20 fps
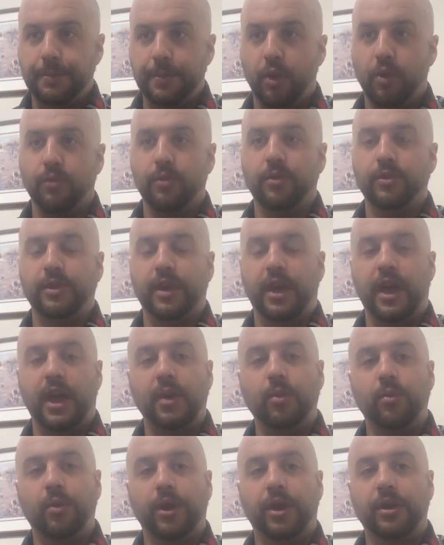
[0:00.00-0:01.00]
Over
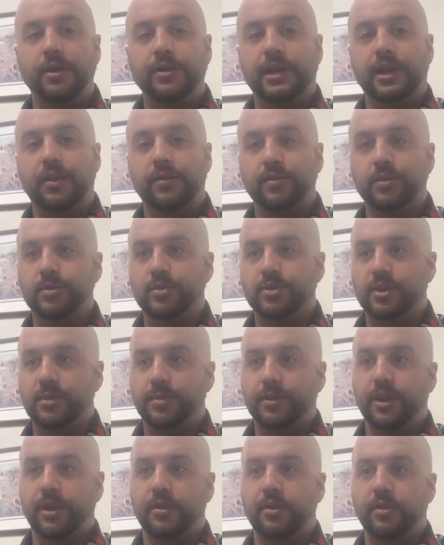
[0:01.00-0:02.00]
time, wear and tear from
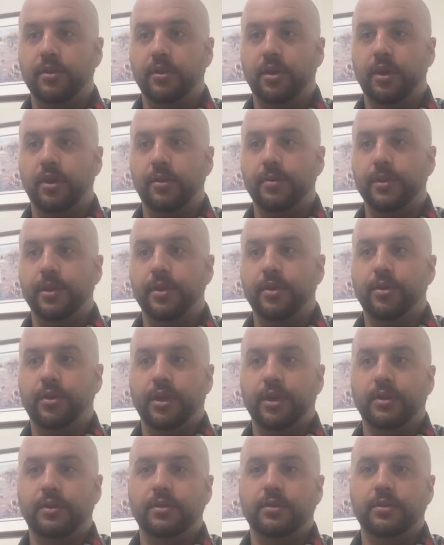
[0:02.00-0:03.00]
sleeping on a pillow
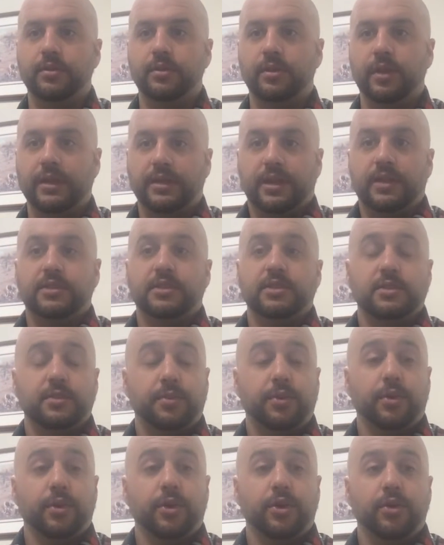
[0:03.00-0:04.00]
that doesn't
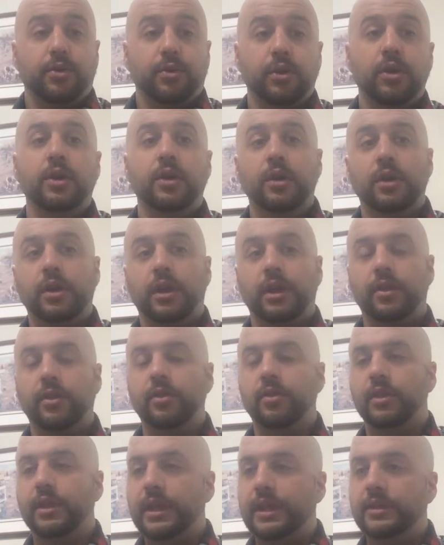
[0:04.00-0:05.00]
support you
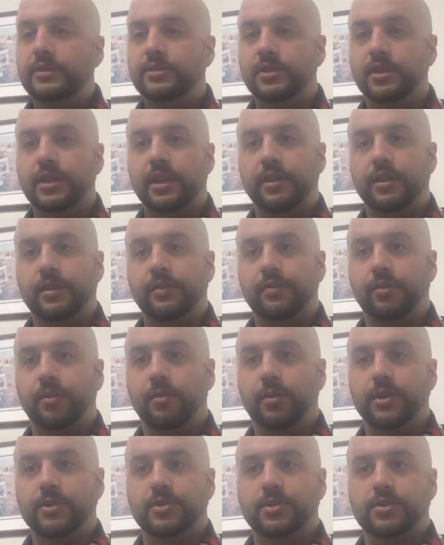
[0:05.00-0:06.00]
can lead to anything
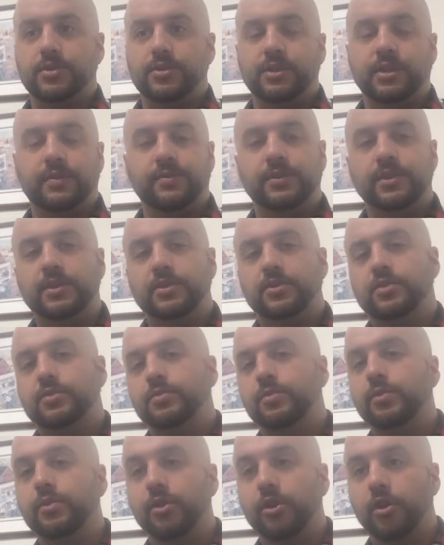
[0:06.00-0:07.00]
from muscle
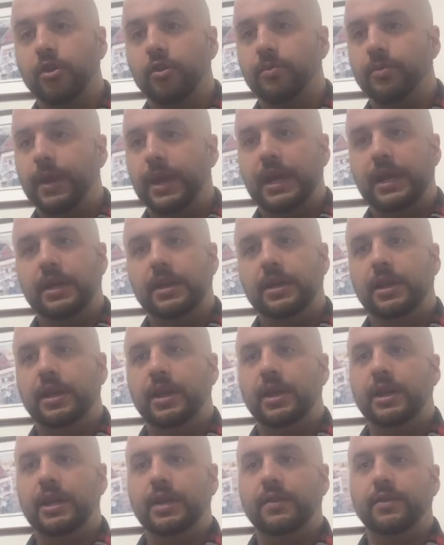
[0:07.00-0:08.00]
stiffness, nerve pain,
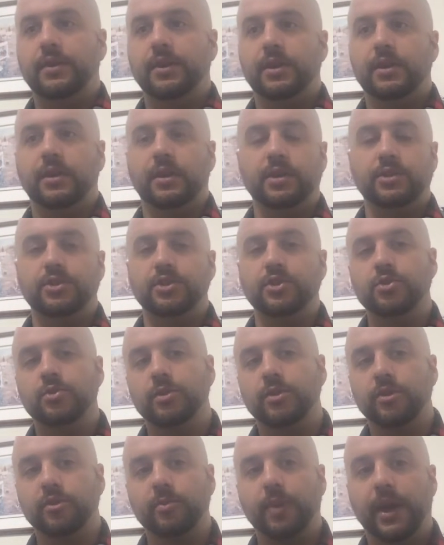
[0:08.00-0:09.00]
and even issues
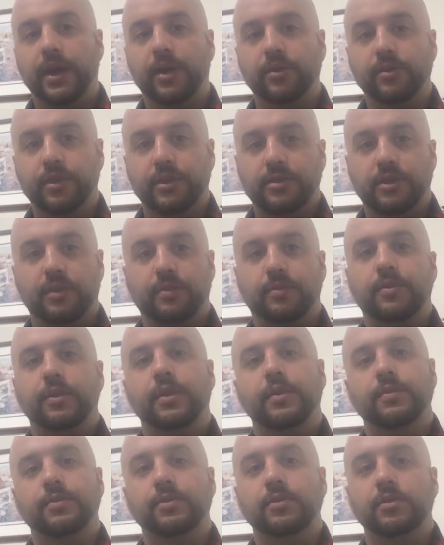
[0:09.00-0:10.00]
with the spinal disc if
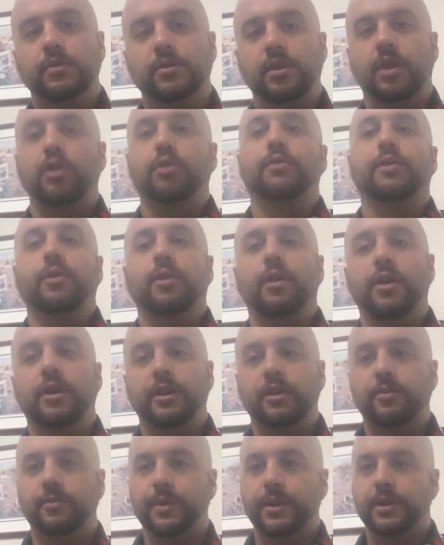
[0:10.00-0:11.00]
done over a long
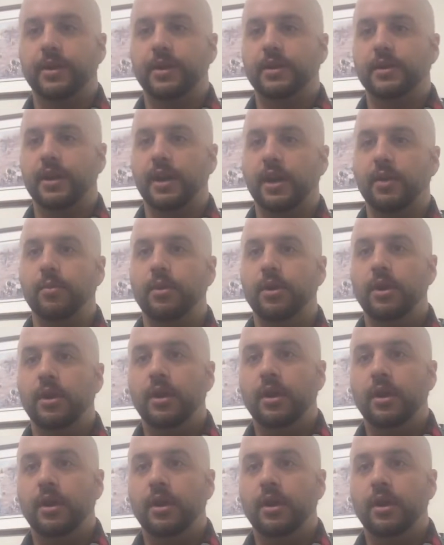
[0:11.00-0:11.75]
enough period of time.